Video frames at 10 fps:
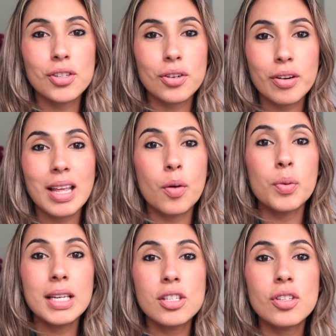sure that
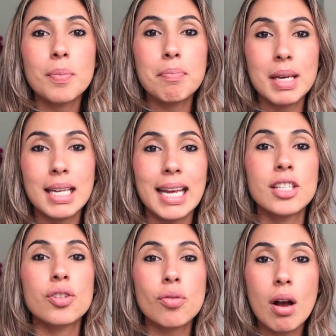we submit a
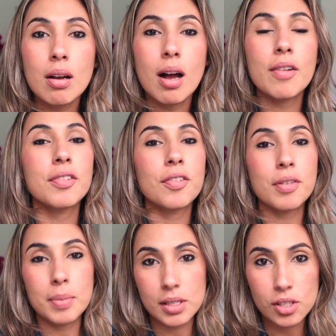strong offer
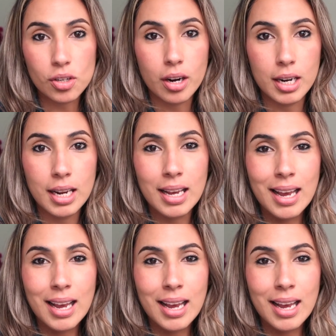from the start.